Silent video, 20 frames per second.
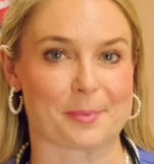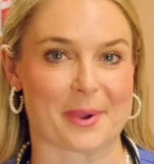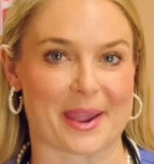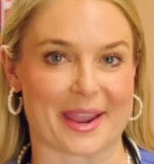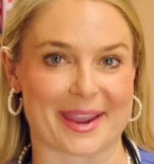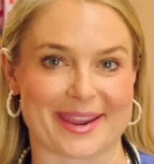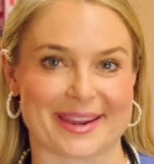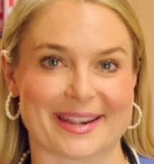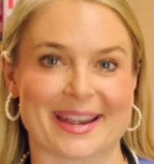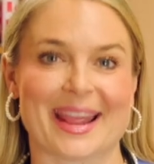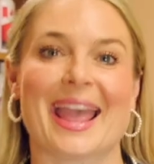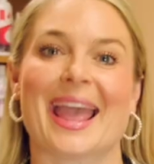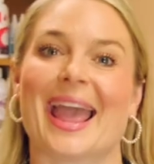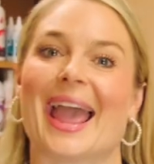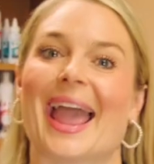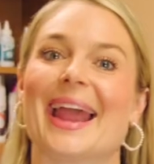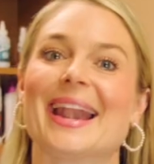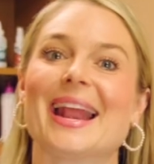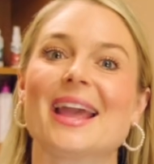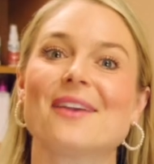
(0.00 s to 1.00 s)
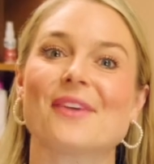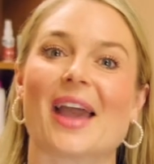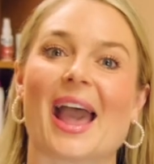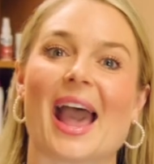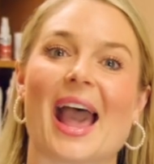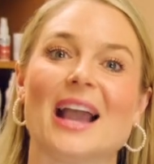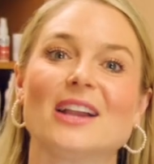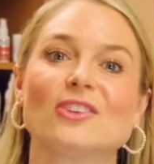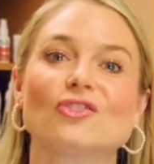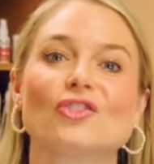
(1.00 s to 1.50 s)
bite. And I've
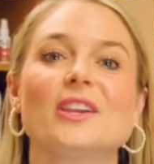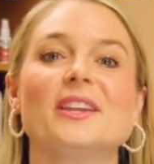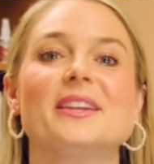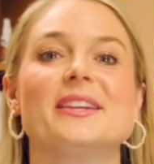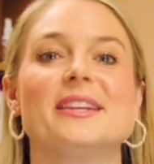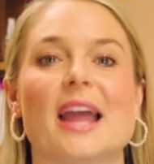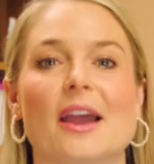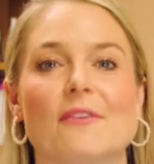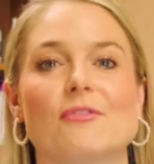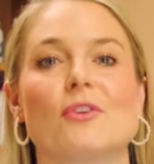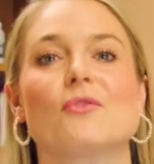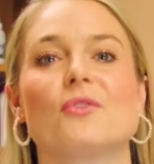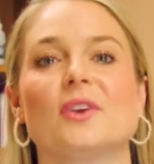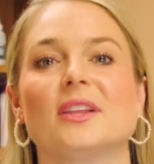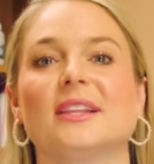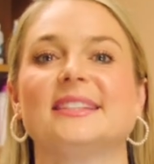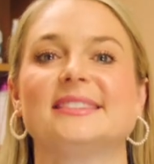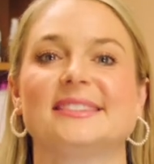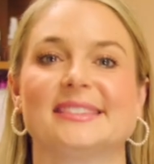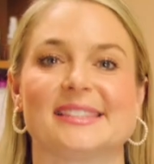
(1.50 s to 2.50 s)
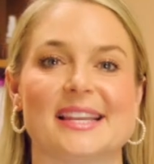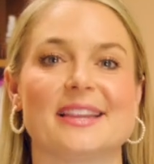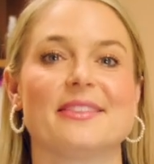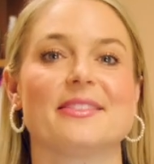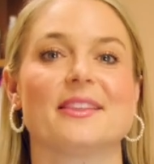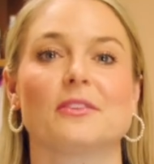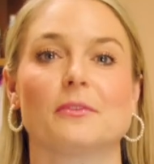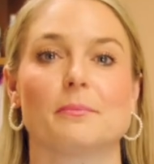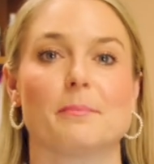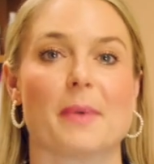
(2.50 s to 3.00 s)
actually never really seen
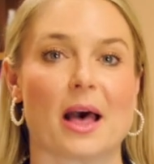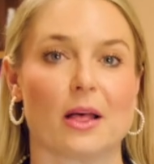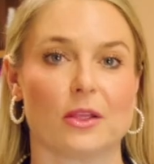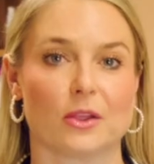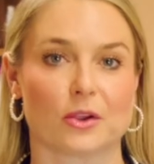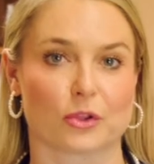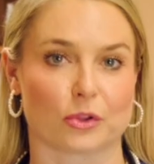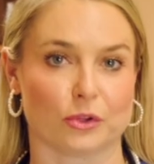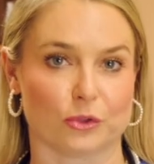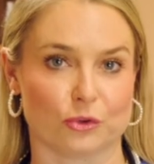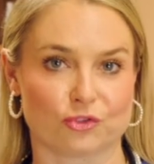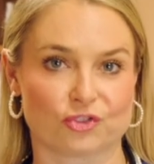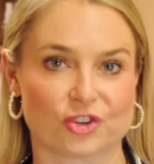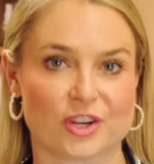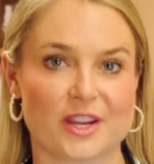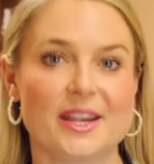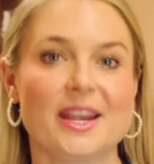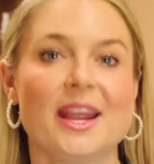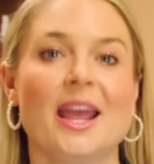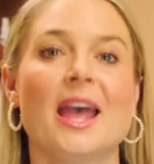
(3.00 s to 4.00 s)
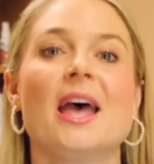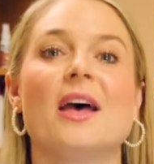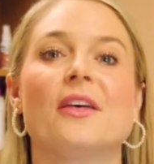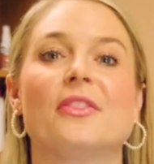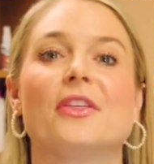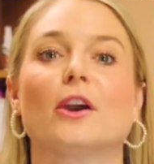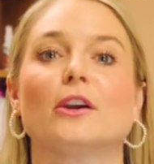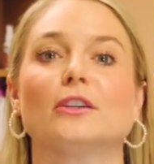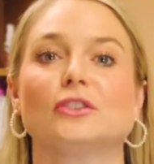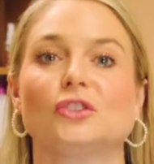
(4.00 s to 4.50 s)
this malocclusion.
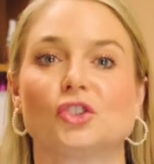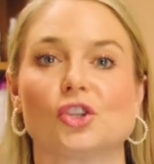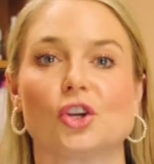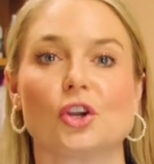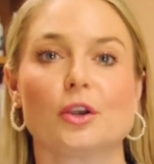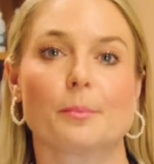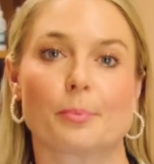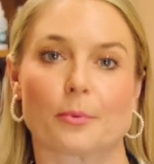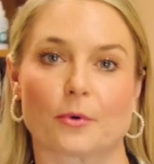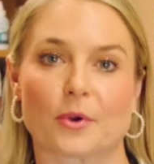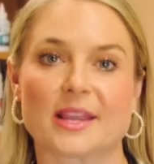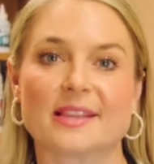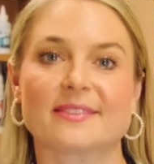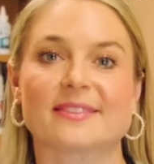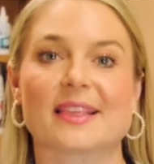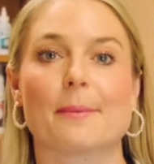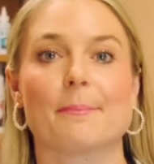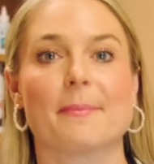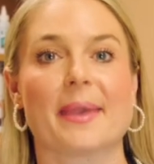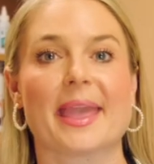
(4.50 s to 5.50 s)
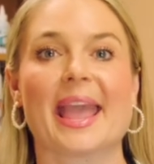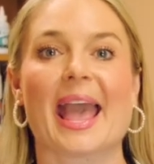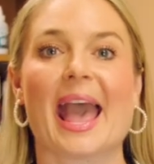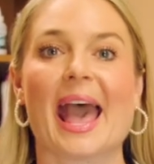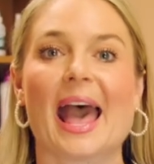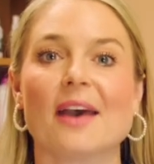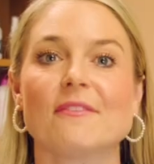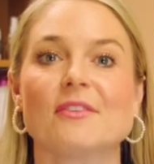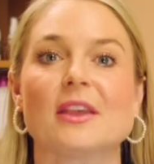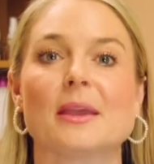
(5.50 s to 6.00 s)
There are certain breeds that may
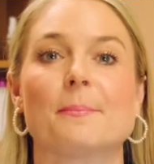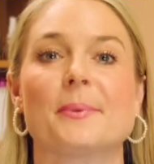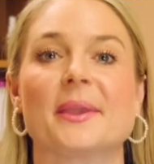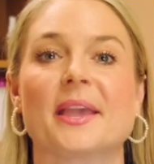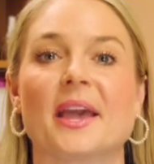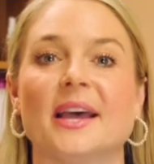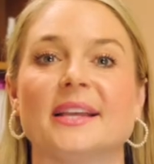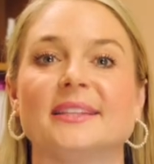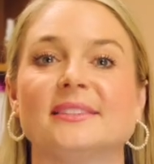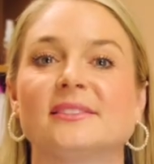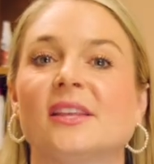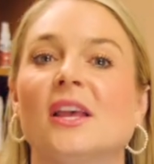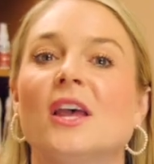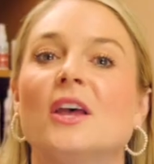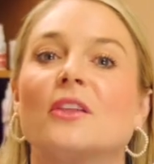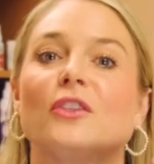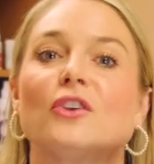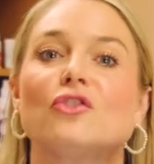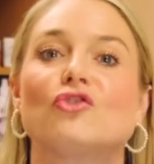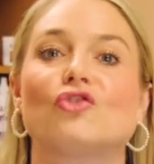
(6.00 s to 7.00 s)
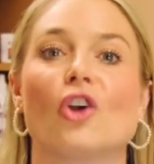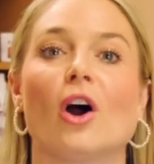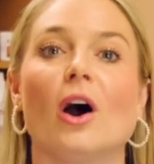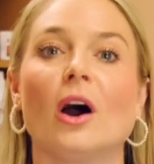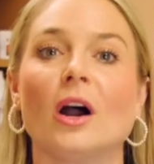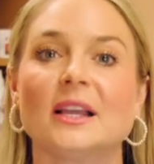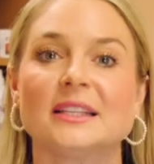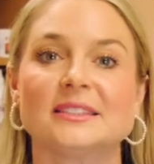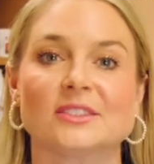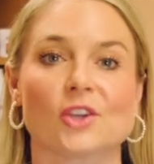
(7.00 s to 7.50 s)
have it because the
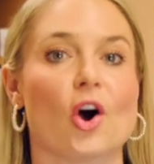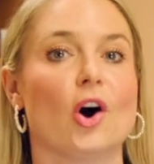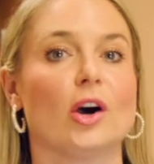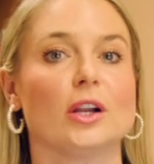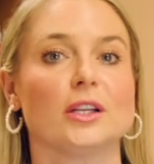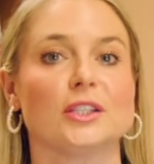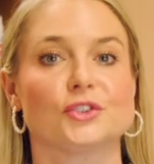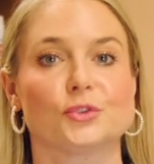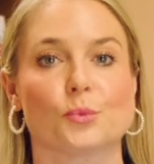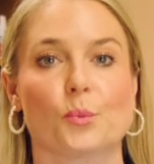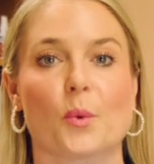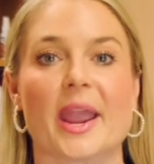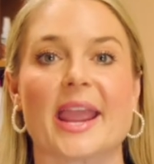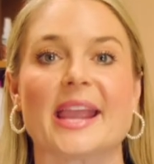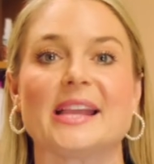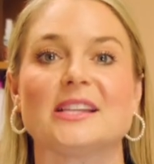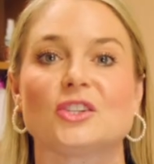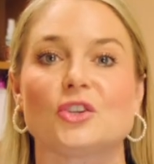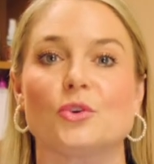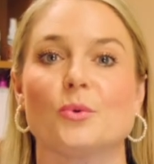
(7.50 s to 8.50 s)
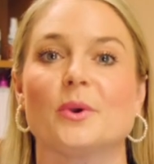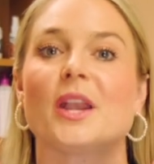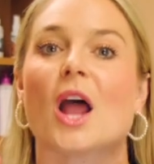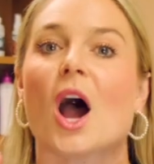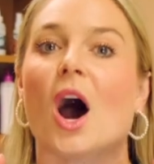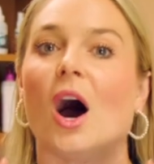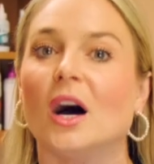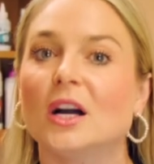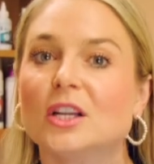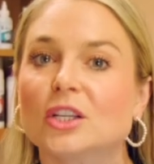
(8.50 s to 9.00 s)
jaw is on its way to an
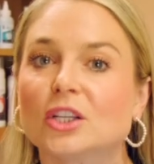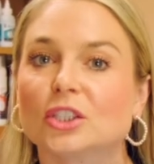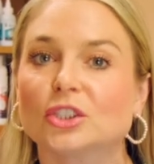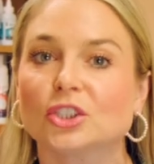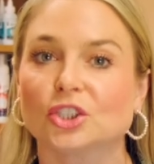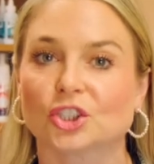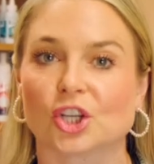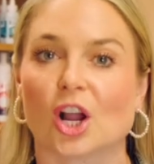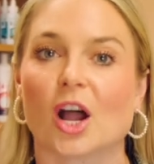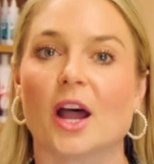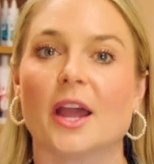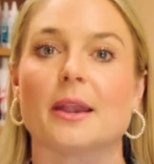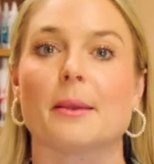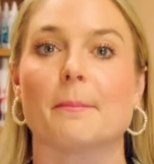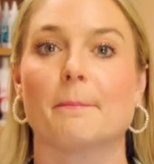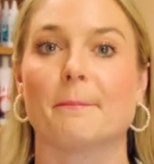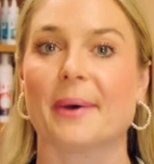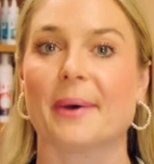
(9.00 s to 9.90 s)
undershot